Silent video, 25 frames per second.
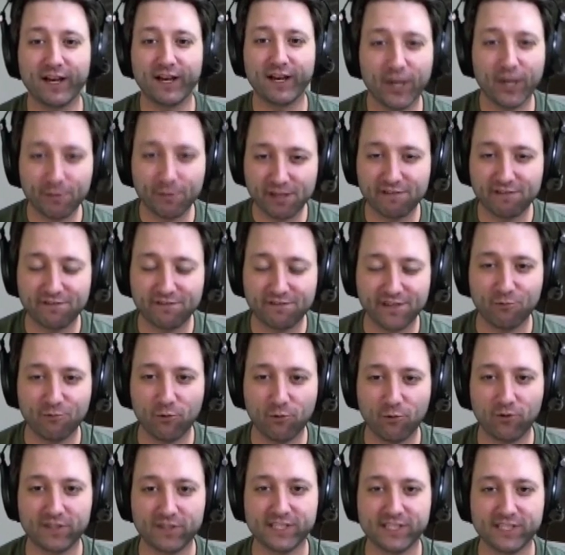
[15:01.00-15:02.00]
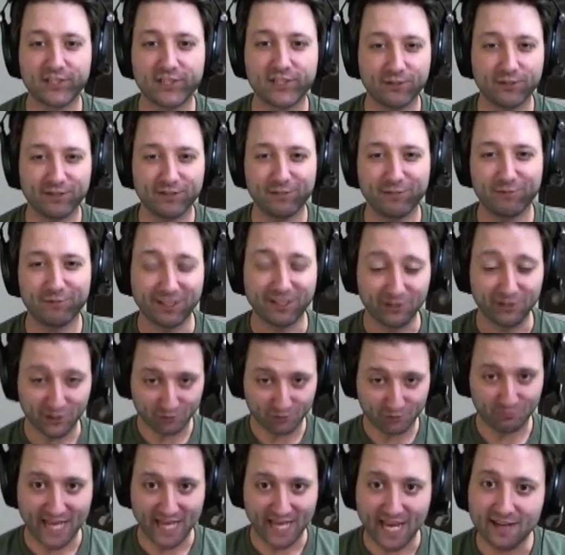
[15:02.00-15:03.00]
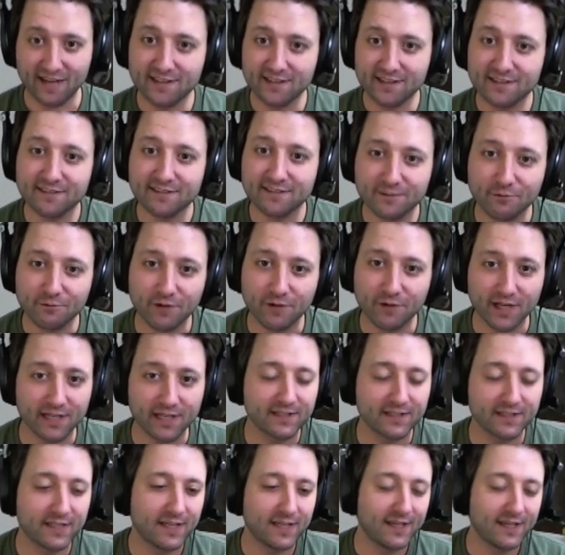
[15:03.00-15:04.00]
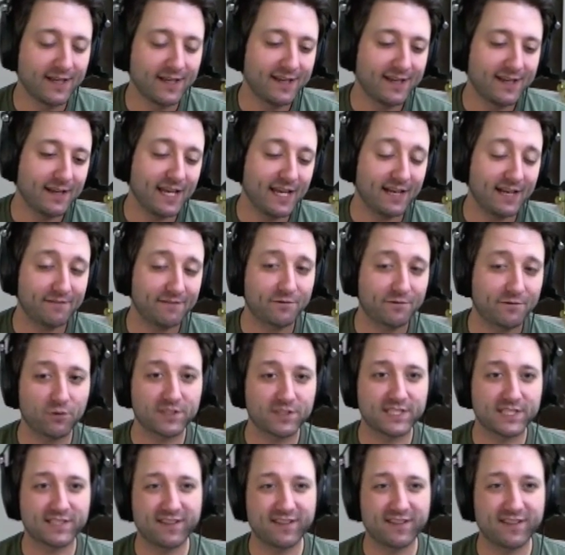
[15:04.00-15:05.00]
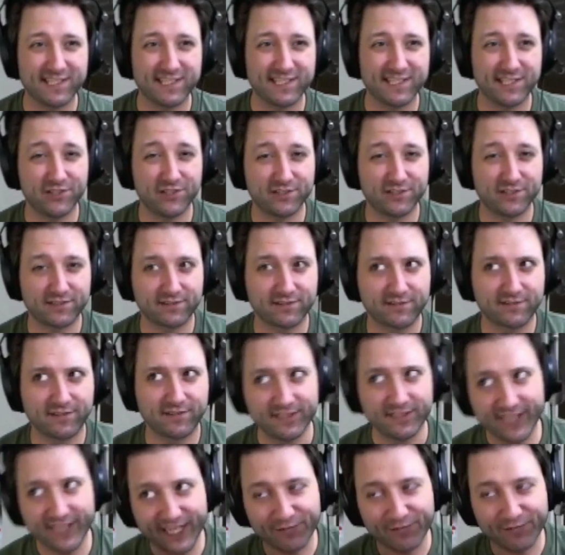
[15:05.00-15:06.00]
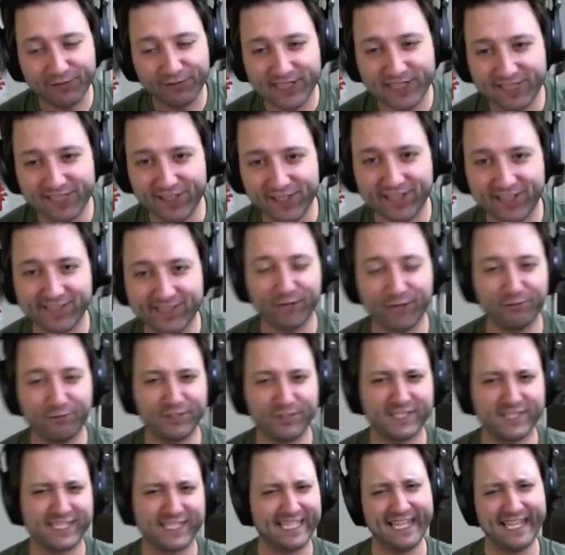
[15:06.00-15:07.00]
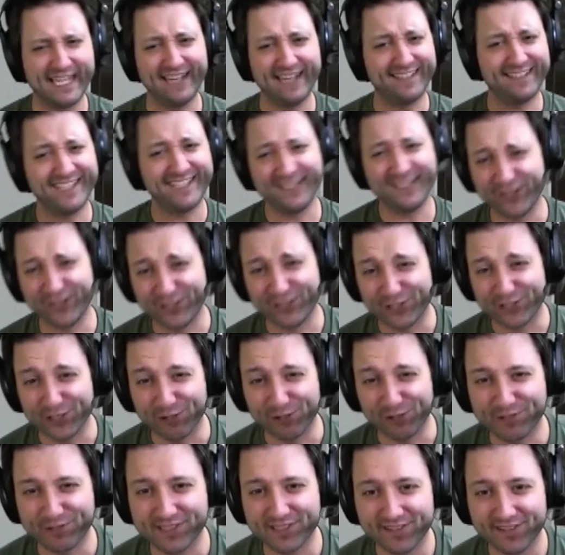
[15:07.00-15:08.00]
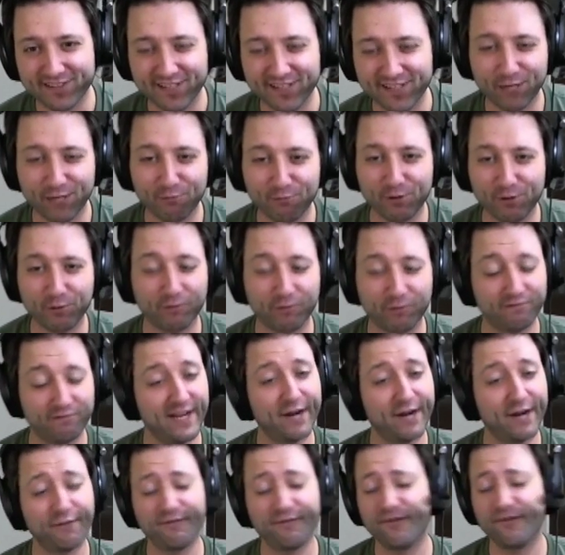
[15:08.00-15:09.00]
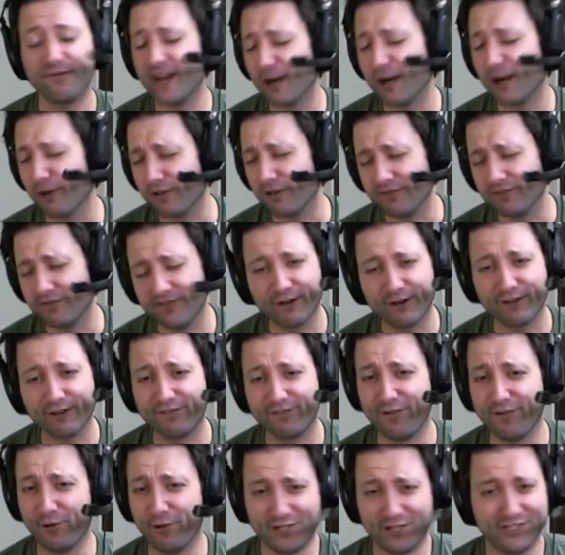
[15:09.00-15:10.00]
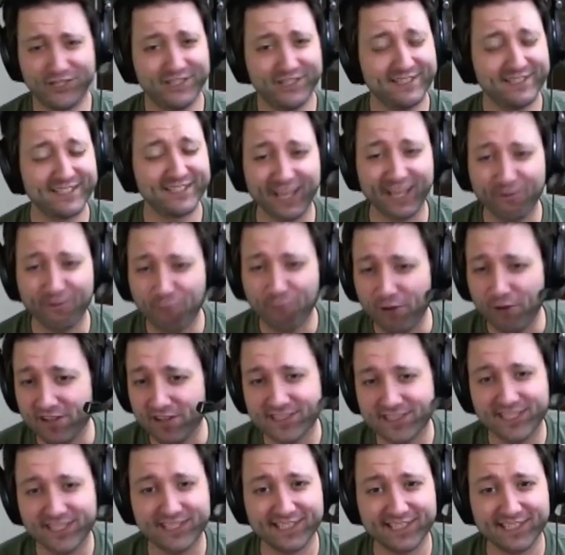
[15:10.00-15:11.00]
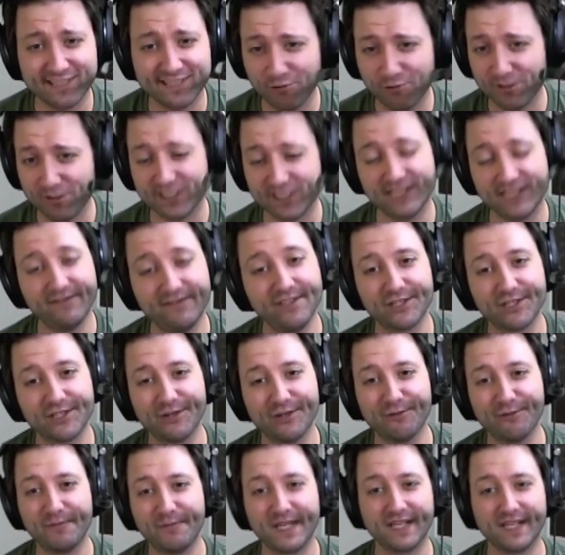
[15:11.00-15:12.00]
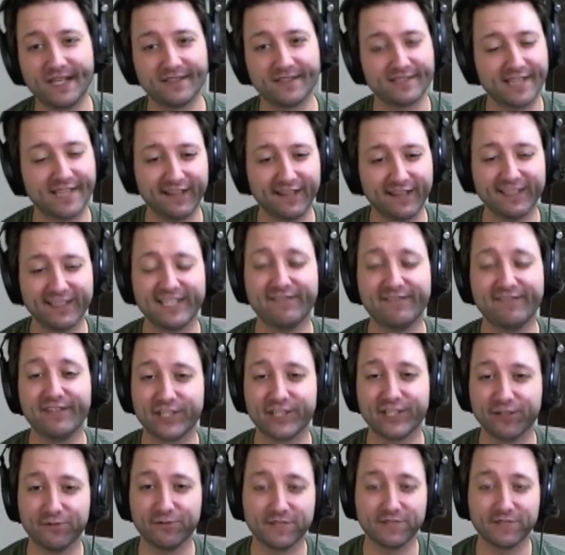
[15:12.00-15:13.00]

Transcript: nominated for the awards, and it showed that we could do that, right? And of course, it's not easy to just continue in TV, because you don't just get TV shows. We were very, very fortunate to get one season of one TV show, because getting a TV show